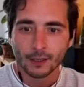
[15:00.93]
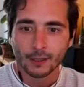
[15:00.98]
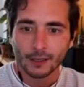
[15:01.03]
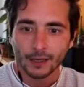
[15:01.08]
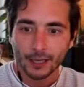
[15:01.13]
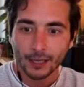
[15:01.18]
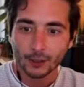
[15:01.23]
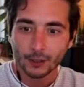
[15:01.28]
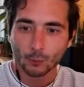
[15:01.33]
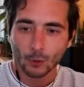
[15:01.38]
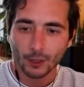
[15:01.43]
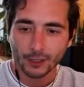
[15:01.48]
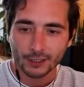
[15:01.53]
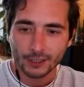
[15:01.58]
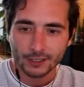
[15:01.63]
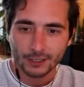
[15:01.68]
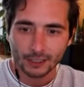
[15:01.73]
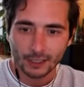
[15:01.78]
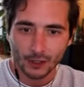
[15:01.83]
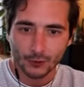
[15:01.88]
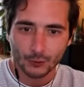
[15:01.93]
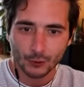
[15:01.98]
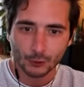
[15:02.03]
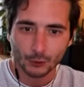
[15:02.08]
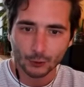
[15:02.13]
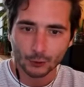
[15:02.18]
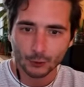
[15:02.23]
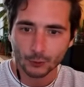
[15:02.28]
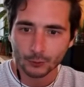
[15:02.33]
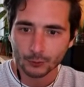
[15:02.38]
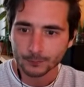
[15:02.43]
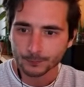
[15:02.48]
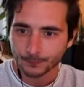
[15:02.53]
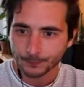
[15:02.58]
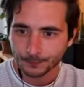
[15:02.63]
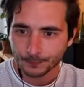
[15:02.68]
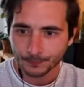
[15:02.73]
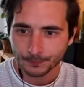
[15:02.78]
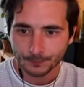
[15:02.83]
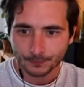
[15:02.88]
And what this allows you to do
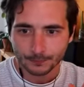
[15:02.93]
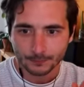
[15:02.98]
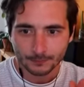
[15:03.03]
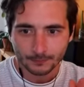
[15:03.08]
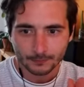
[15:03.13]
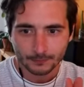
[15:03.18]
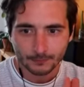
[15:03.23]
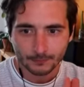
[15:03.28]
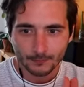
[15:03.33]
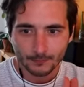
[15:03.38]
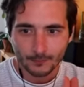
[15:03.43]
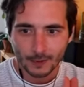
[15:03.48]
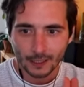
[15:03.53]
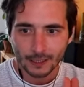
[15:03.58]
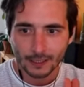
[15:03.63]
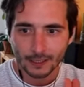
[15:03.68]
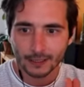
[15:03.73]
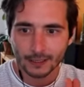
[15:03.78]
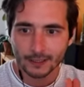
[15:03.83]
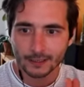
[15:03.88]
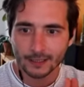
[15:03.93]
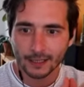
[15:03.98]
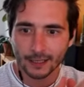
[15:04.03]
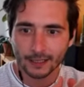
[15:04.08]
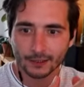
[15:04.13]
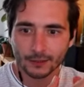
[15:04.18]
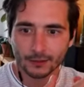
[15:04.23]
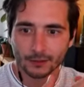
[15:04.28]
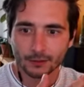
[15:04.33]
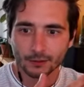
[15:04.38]
is that